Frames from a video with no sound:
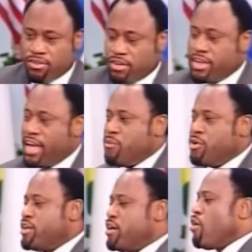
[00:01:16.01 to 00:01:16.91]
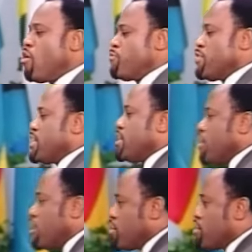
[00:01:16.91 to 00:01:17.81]
Today we're going to hopefully
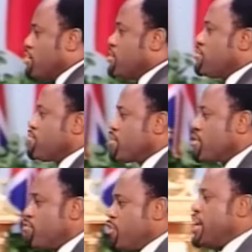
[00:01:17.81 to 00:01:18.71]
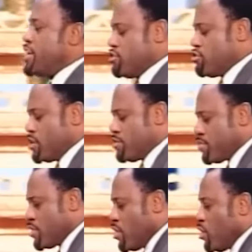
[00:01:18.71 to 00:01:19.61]
learn, if we get to it,
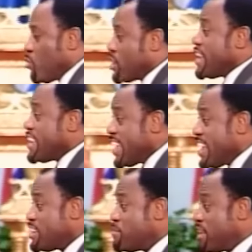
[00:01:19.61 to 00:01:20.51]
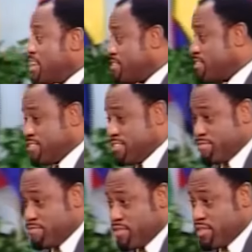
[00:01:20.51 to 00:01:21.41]
what a kingdom is.
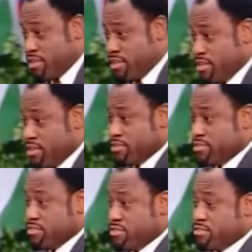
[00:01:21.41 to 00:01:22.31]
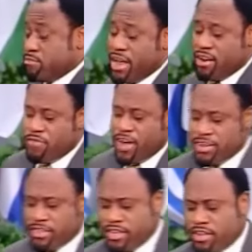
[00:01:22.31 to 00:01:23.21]
As a matter of
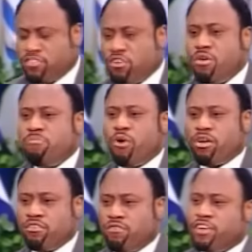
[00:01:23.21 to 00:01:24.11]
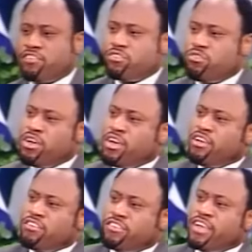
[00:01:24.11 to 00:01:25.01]
fact, I think it's so important for us to
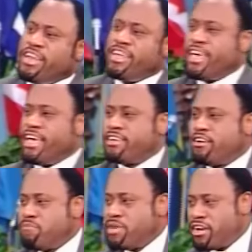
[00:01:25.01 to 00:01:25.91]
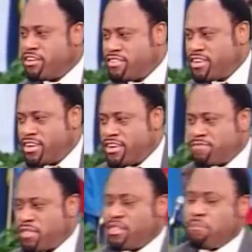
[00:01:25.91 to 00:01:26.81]
study kingdom because
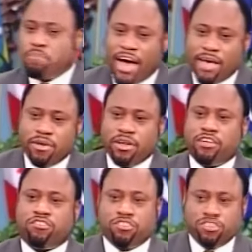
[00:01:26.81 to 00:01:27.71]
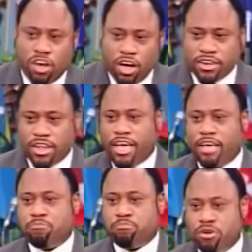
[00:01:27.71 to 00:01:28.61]
the Bible is not
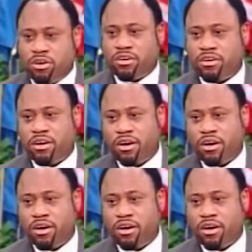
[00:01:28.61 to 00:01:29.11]
a book